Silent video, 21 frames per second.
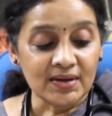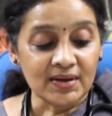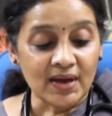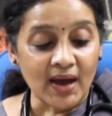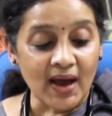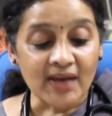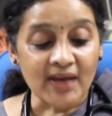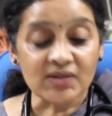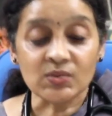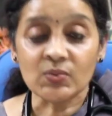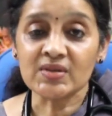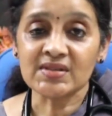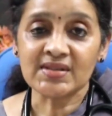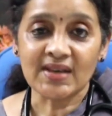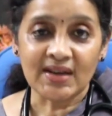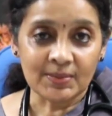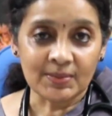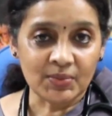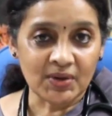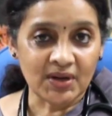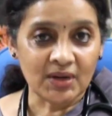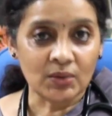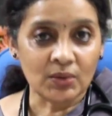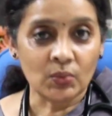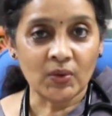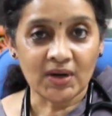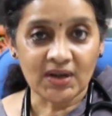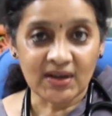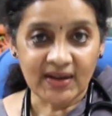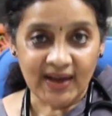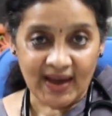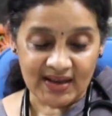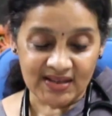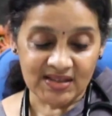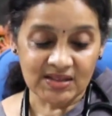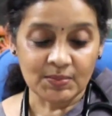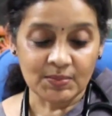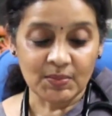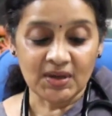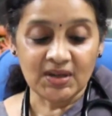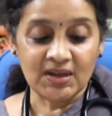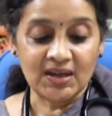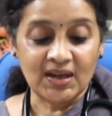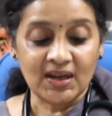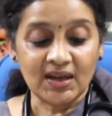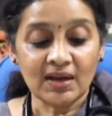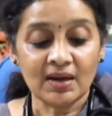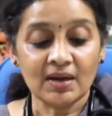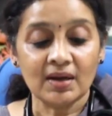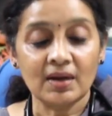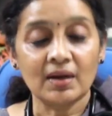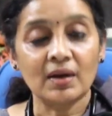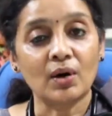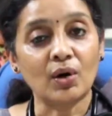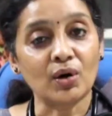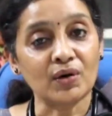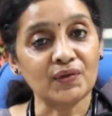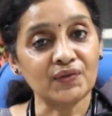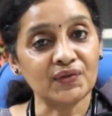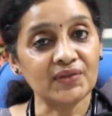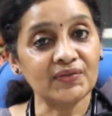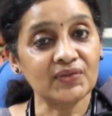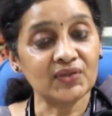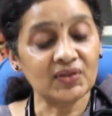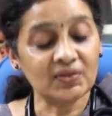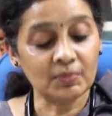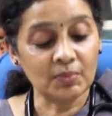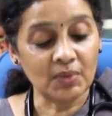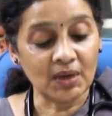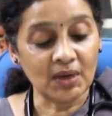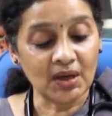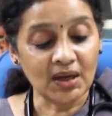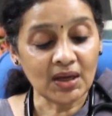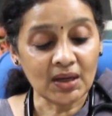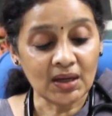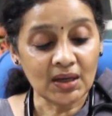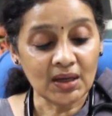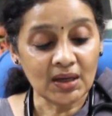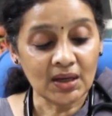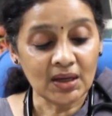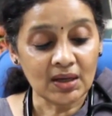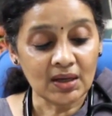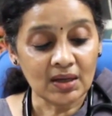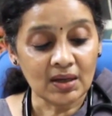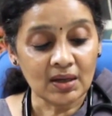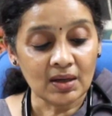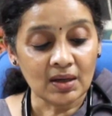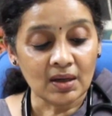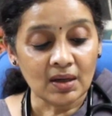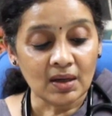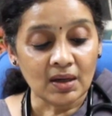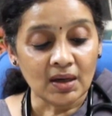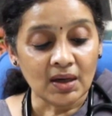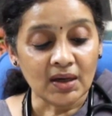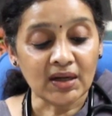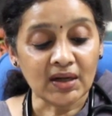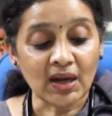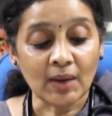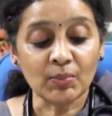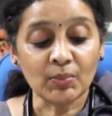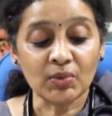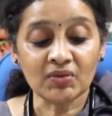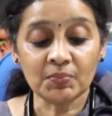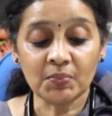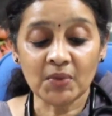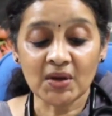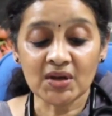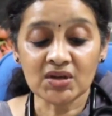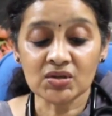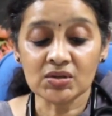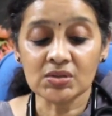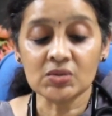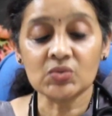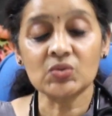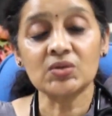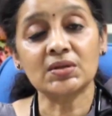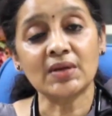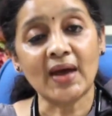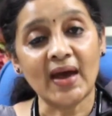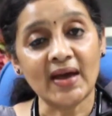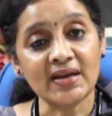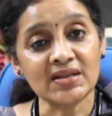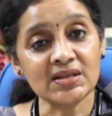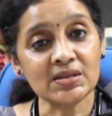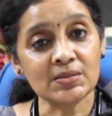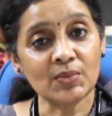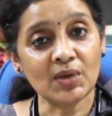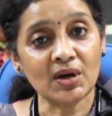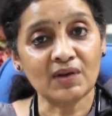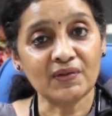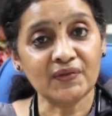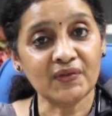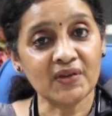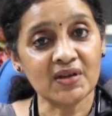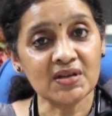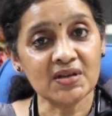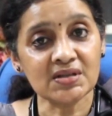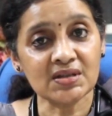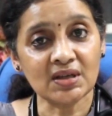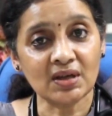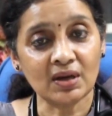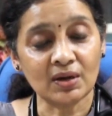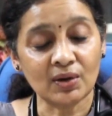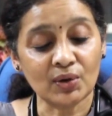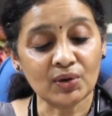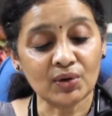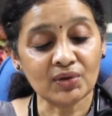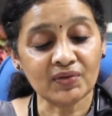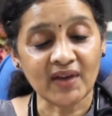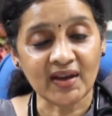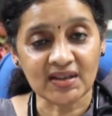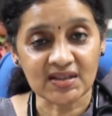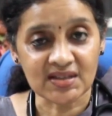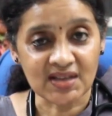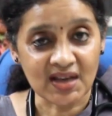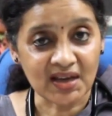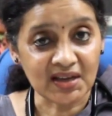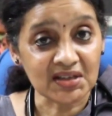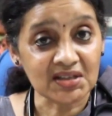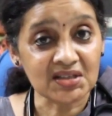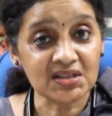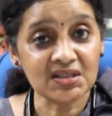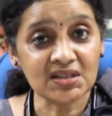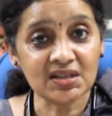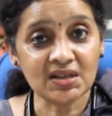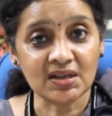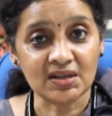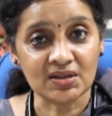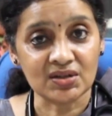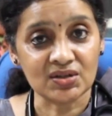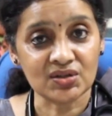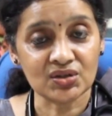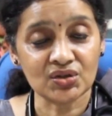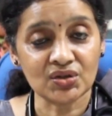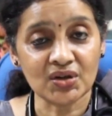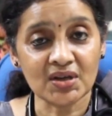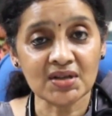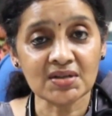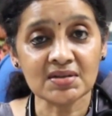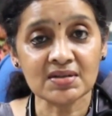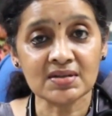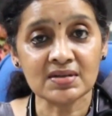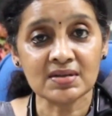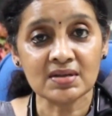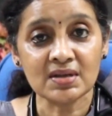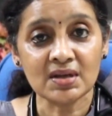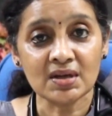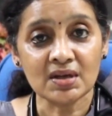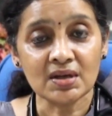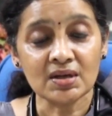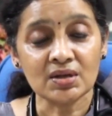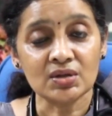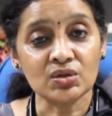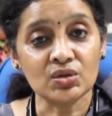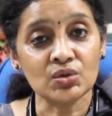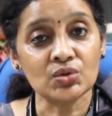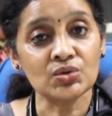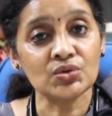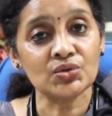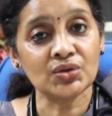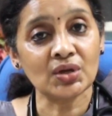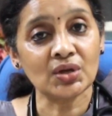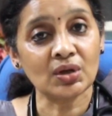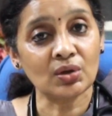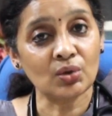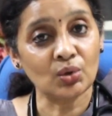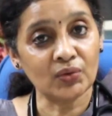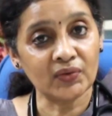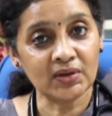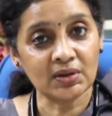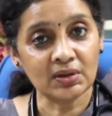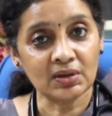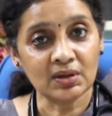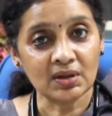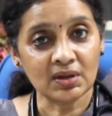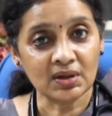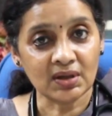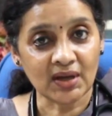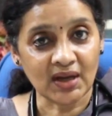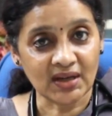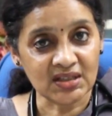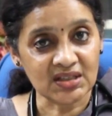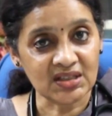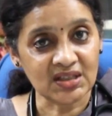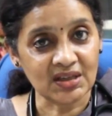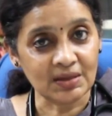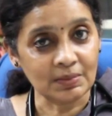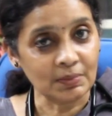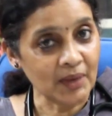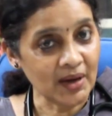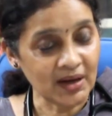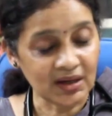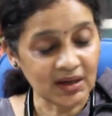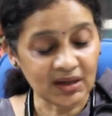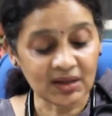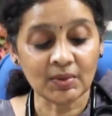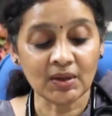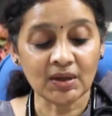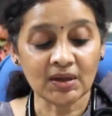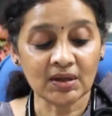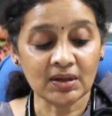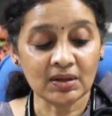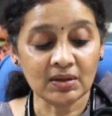as we celebrate World Asthma Day on 5th of May, a number of patients with asthma are facing a lot of anxiety and stress due to the COVID-19 pandemic.